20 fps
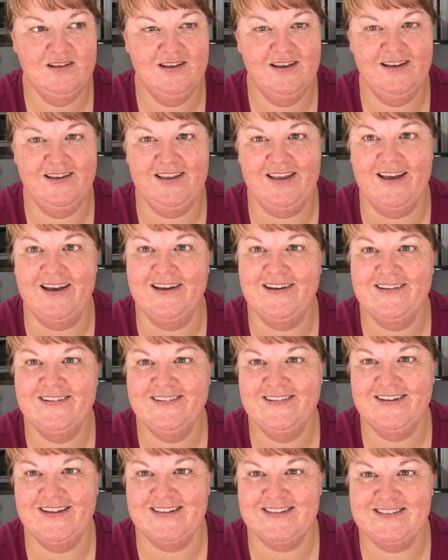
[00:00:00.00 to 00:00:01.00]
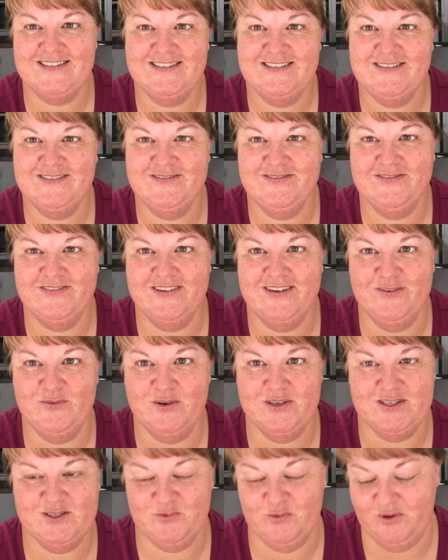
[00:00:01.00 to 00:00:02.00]
yeah, it's
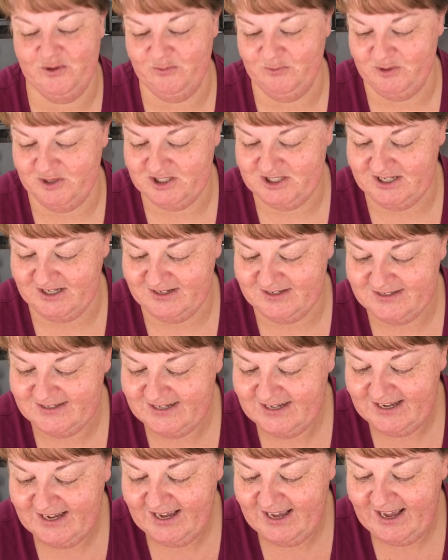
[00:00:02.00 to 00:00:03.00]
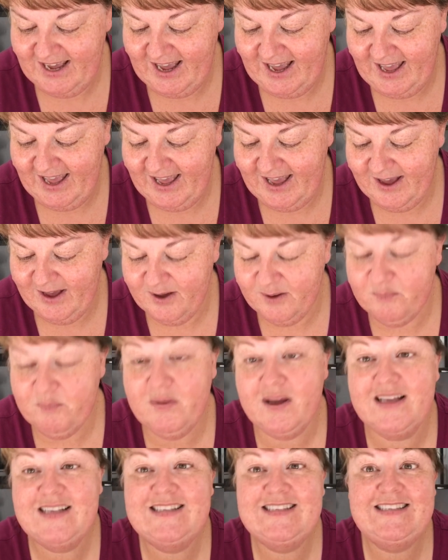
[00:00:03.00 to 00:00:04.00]
worth watching.
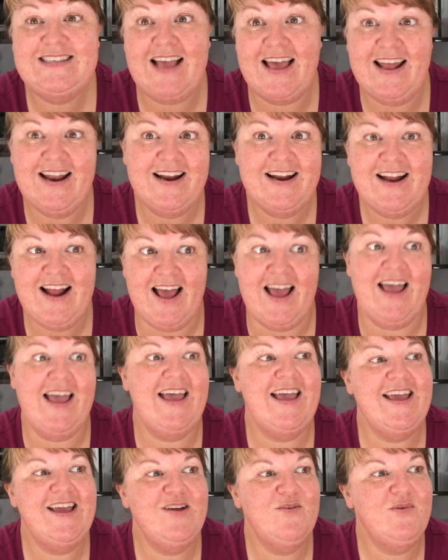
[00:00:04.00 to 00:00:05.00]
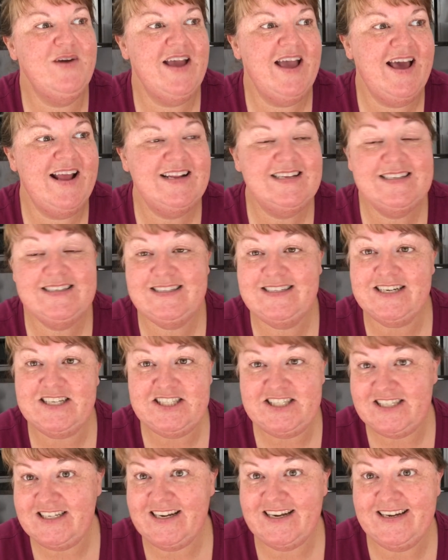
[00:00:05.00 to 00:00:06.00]
Saturday we had a
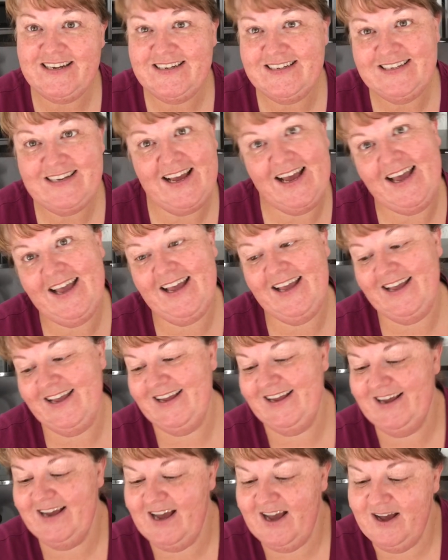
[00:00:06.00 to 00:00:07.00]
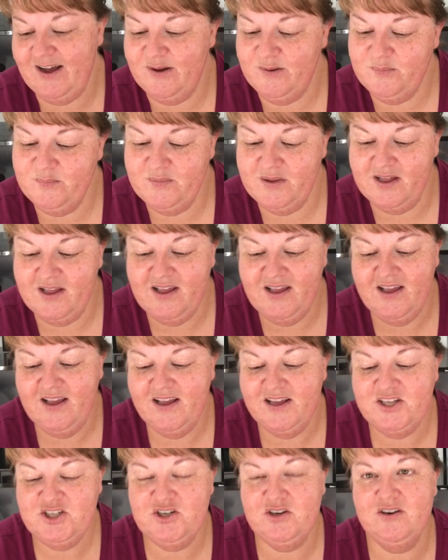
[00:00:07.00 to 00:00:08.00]
stitching day.
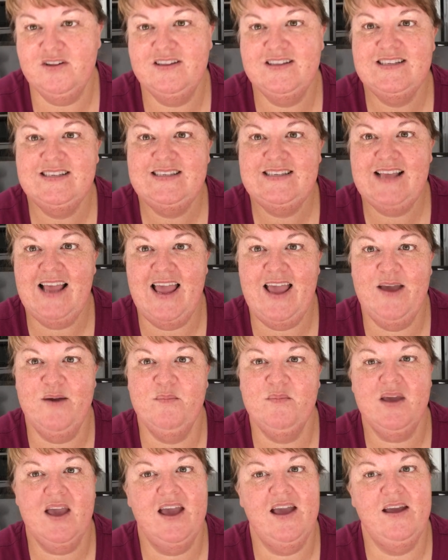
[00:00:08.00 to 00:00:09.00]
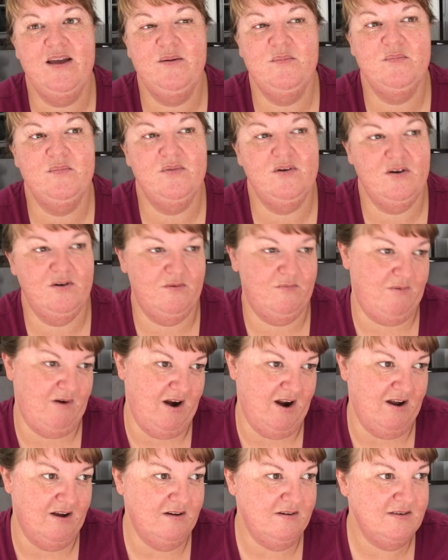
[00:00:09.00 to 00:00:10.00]
Judith and Sam came
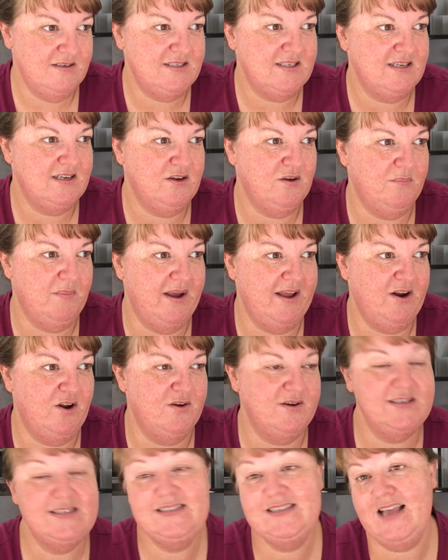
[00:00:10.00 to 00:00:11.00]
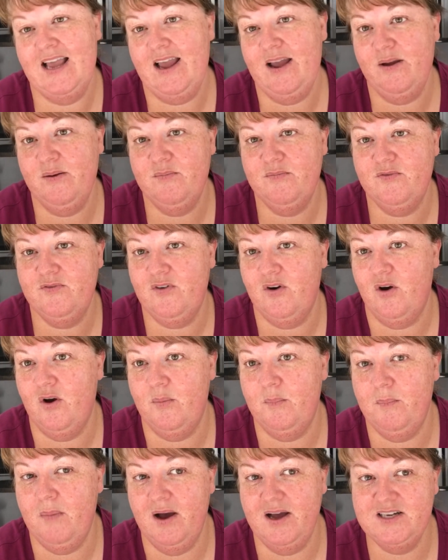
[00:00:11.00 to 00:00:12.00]
around. You may know Sam
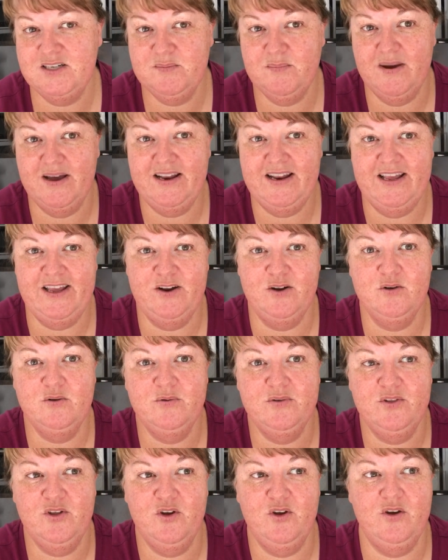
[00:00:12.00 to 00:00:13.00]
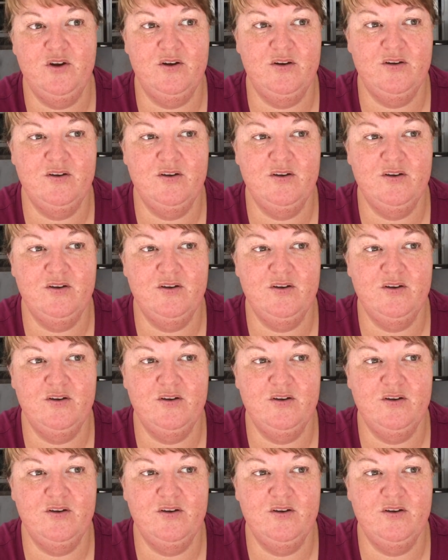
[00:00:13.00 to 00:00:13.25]
from Mind My Needle with her